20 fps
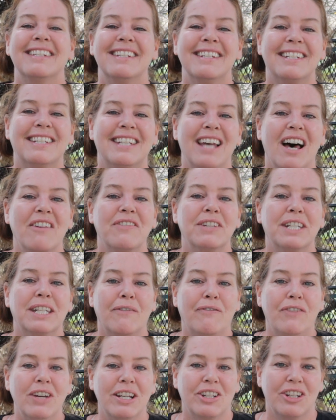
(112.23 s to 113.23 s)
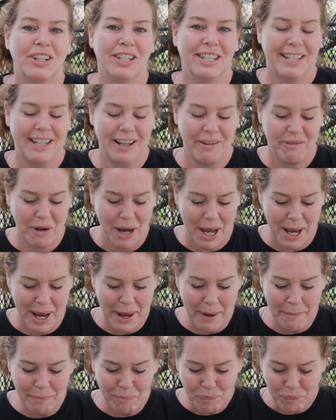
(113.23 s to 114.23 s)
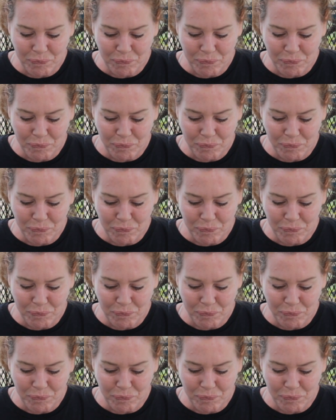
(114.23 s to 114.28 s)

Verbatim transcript: Self-sufficiency, right?